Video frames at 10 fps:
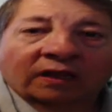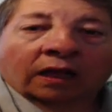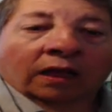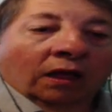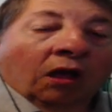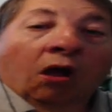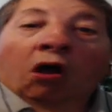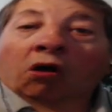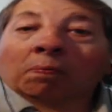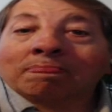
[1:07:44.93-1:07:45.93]
But
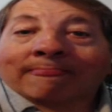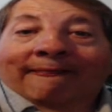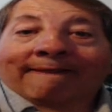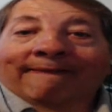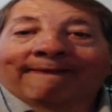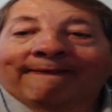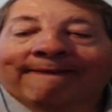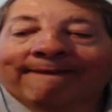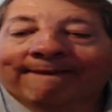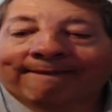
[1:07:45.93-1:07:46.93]
and that's why
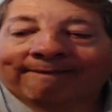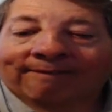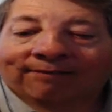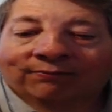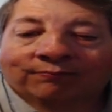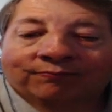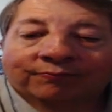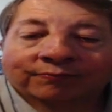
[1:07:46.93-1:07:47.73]
I held off on it.